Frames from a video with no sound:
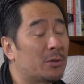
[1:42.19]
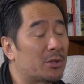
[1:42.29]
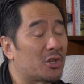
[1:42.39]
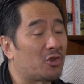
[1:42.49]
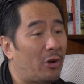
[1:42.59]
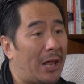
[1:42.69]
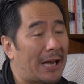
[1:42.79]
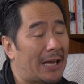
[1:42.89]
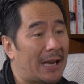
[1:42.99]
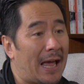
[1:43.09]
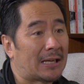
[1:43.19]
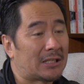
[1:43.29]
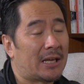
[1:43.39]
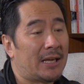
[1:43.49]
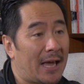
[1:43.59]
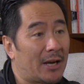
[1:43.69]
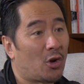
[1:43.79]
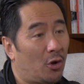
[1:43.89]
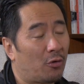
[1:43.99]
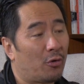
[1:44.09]
who was a Sri Lankan actor. He had
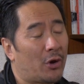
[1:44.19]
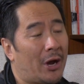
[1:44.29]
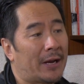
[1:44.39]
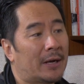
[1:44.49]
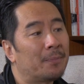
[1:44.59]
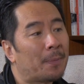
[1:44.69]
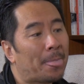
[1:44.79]
gone through NIDA.